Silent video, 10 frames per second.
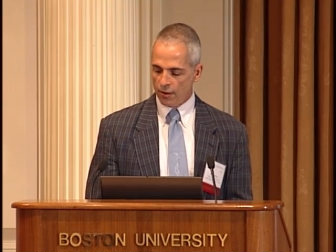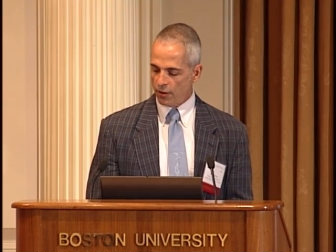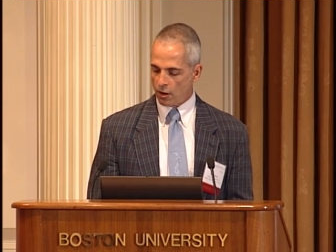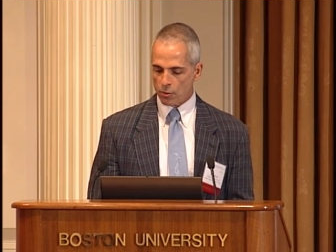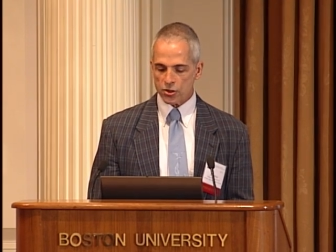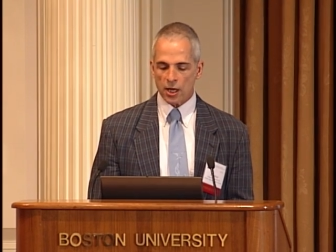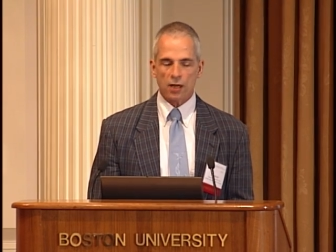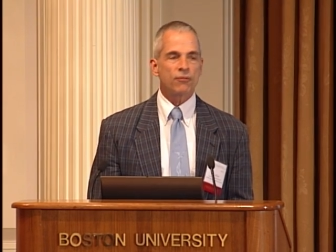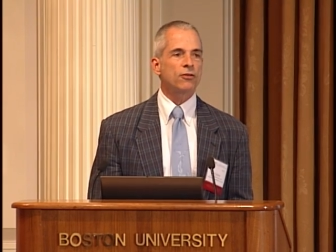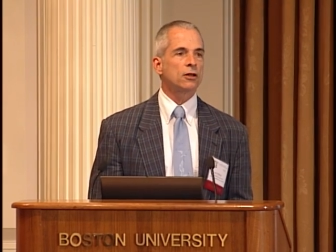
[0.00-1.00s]
than almost any
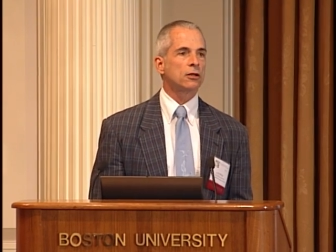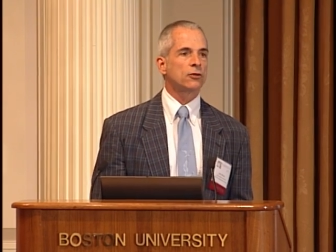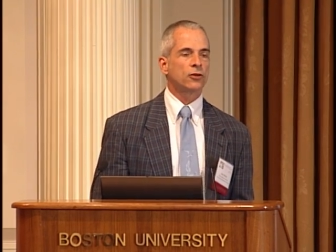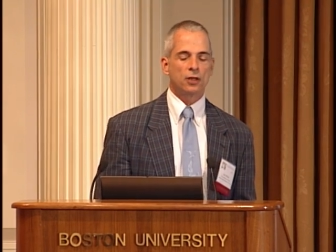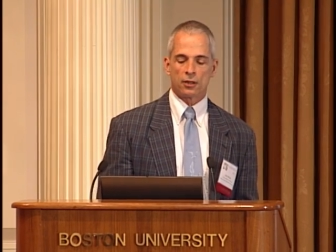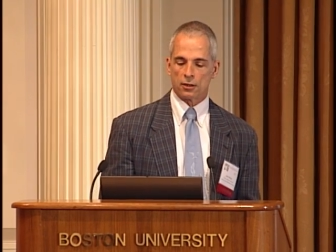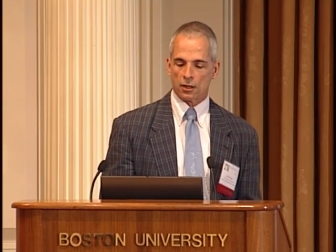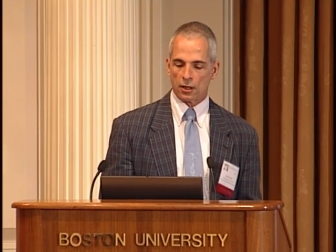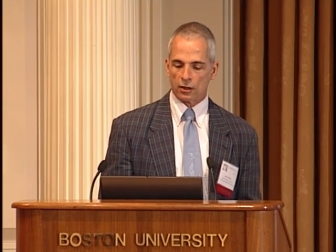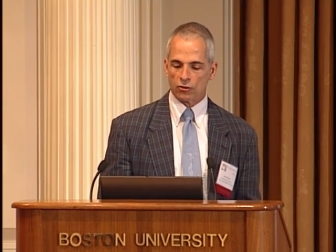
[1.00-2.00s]
field
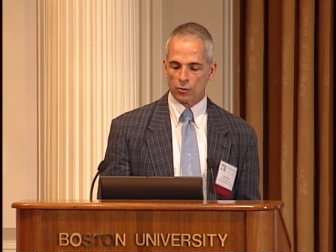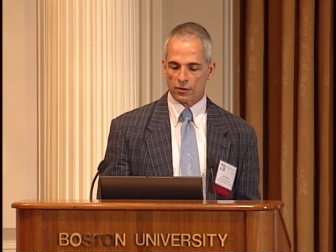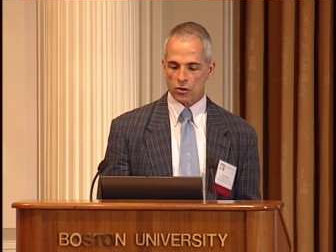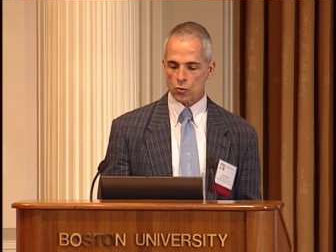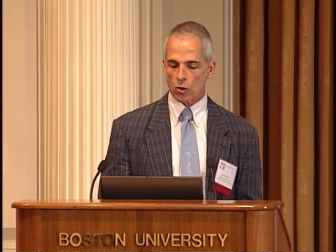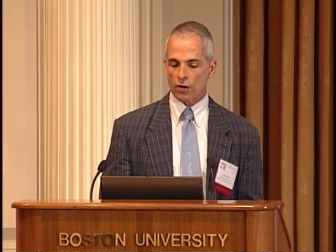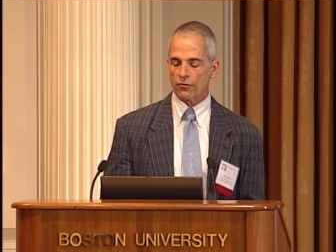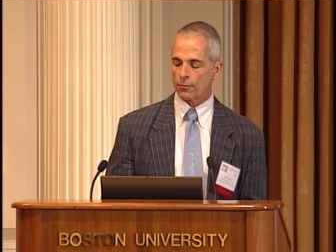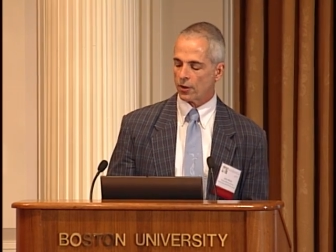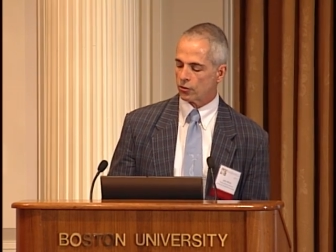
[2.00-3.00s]
in doing this work
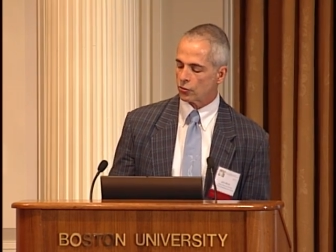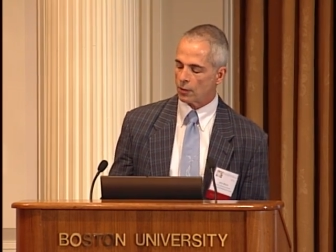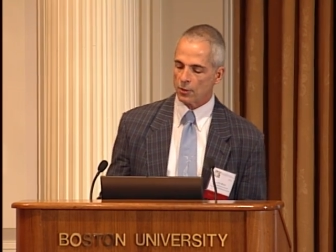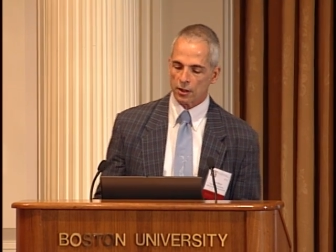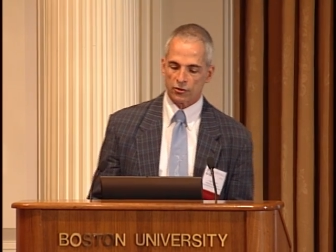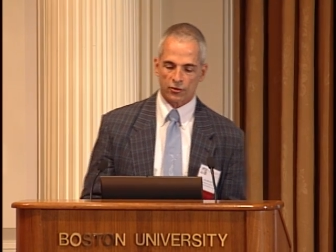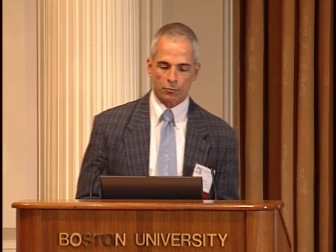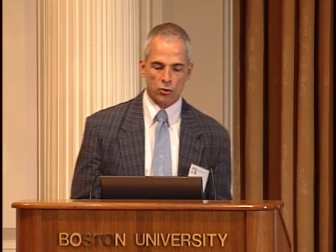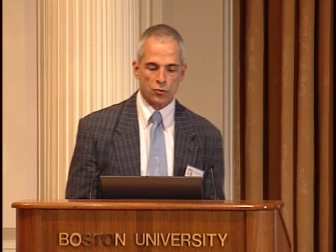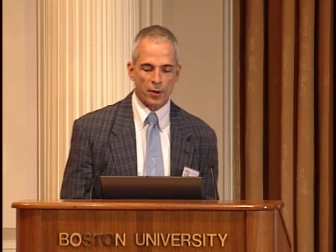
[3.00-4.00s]
from the treatment
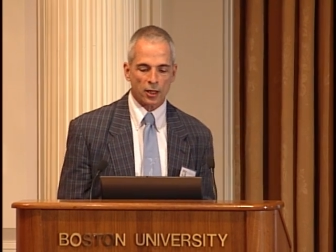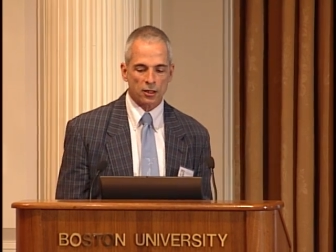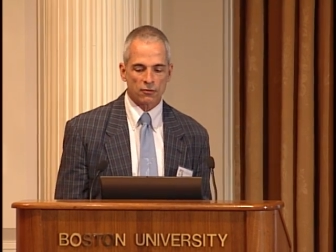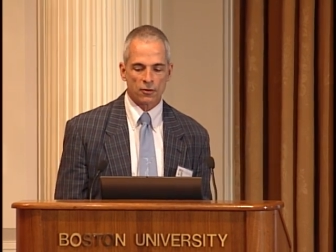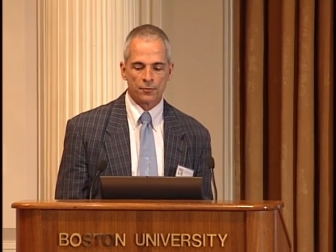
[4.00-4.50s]
perspective.